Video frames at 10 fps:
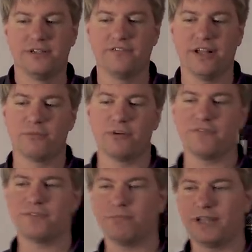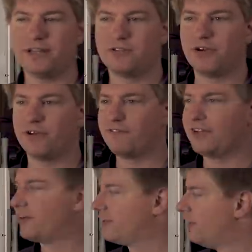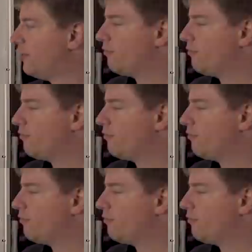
developer of the plane to configure